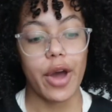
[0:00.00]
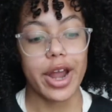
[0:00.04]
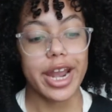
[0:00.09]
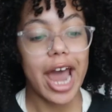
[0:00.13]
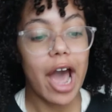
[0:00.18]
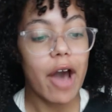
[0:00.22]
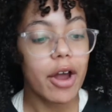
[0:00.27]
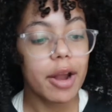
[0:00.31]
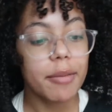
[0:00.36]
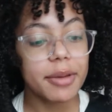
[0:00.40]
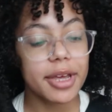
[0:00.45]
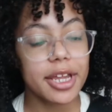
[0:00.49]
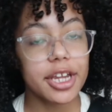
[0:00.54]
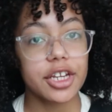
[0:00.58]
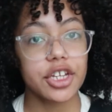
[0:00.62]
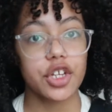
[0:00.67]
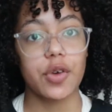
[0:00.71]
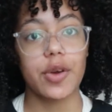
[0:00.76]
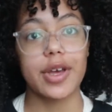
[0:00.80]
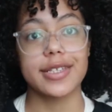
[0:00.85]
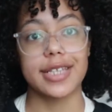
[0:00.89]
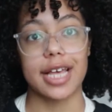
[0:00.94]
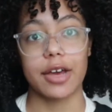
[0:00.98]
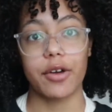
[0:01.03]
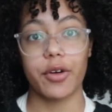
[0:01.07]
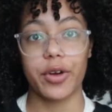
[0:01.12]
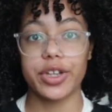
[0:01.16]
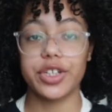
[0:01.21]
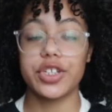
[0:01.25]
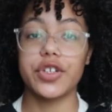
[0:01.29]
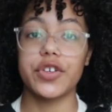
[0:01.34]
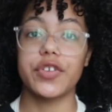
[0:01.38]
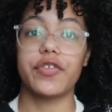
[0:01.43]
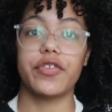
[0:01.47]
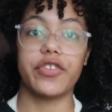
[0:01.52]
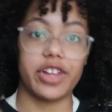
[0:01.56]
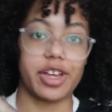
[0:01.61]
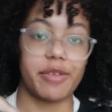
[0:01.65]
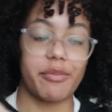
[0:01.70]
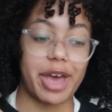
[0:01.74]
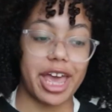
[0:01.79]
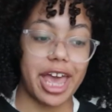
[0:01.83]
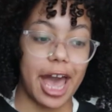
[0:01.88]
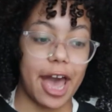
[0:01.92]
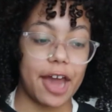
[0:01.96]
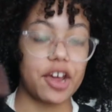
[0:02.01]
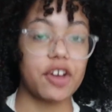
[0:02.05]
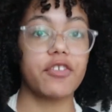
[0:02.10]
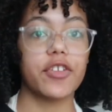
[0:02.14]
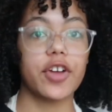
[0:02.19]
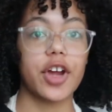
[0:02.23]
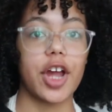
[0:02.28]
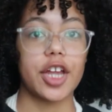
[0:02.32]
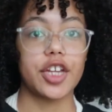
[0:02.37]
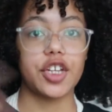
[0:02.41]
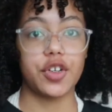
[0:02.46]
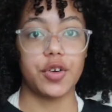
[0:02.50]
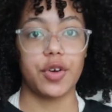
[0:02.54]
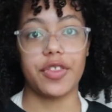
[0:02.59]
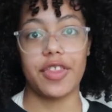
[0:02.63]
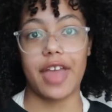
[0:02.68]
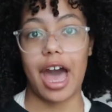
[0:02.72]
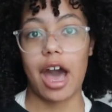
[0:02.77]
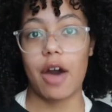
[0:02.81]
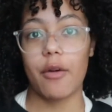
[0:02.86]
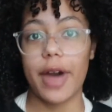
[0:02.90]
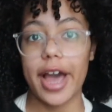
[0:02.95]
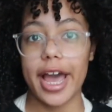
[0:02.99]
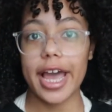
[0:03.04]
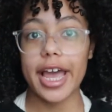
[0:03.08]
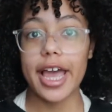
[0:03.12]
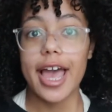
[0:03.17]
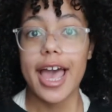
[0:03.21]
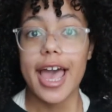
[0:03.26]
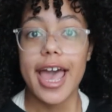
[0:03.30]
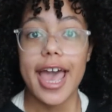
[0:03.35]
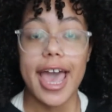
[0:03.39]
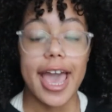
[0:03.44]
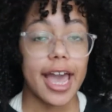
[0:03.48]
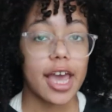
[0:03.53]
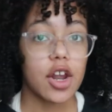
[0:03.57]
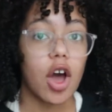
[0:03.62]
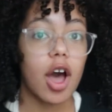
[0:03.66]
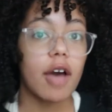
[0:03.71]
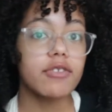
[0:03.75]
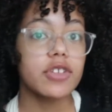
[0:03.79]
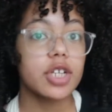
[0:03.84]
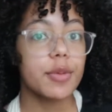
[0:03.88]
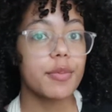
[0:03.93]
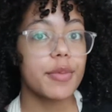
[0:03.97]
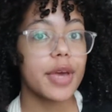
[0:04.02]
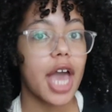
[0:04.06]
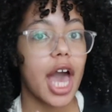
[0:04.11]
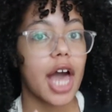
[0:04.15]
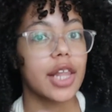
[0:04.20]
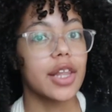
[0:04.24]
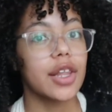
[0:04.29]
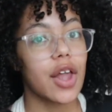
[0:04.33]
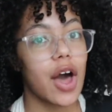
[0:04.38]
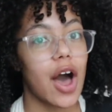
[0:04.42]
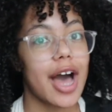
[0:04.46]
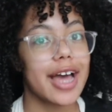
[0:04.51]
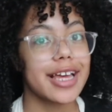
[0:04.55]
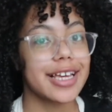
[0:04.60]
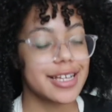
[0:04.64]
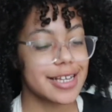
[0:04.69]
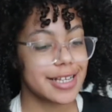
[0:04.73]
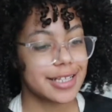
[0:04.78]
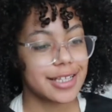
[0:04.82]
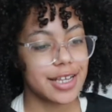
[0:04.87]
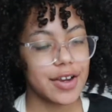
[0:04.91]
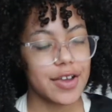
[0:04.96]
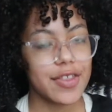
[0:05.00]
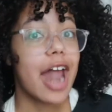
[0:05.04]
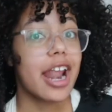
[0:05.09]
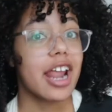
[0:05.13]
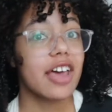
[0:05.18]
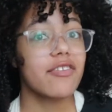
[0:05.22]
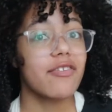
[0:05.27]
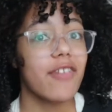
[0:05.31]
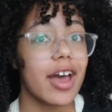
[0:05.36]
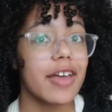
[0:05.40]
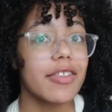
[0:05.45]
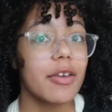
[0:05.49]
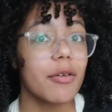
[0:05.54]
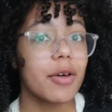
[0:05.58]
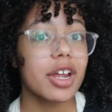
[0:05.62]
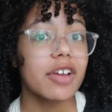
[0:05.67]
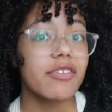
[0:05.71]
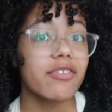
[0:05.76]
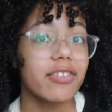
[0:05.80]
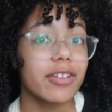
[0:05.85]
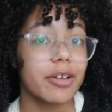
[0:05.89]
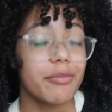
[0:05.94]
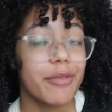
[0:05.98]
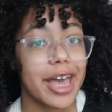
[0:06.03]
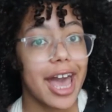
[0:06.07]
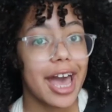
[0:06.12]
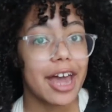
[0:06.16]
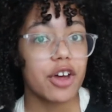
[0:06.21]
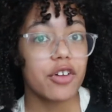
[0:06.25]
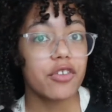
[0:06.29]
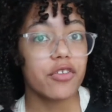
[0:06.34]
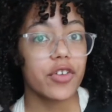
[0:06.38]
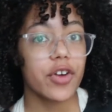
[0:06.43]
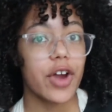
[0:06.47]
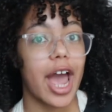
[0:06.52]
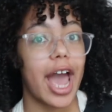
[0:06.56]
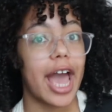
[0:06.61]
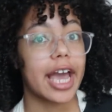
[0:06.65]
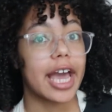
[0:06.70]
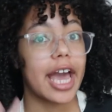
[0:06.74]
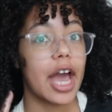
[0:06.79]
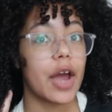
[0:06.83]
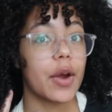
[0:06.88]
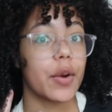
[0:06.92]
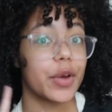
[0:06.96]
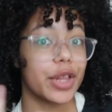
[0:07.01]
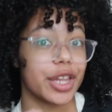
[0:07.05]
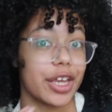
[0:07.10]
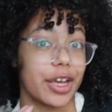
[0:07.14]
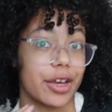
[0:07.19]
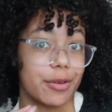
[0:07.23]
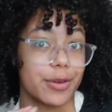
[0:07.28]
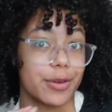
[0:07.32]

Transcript: now what I'm going to do is I'm going to flip my head over and do it that way. It can often be a lot easier, and I find that when I flip my head over, I get really good